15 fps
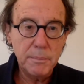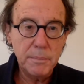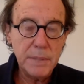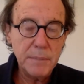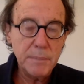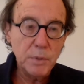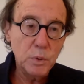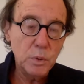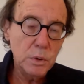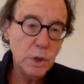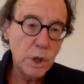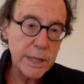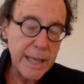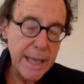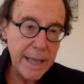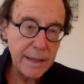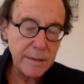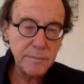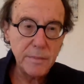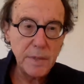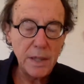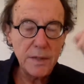people who look
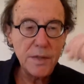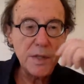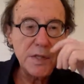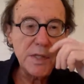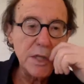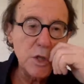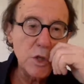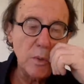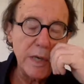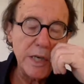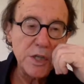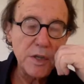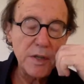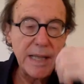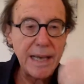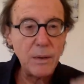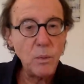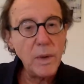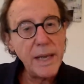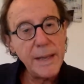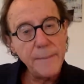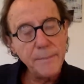at the situation that
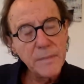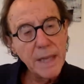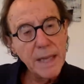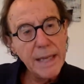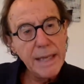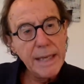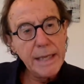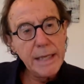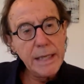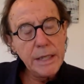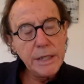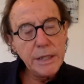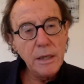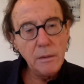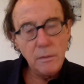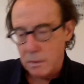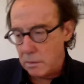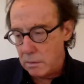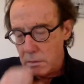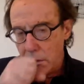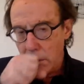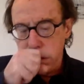way. You know,
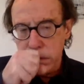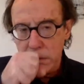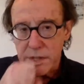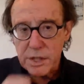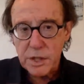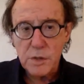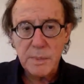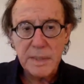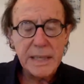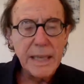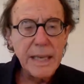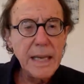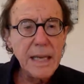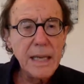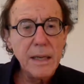excuse me,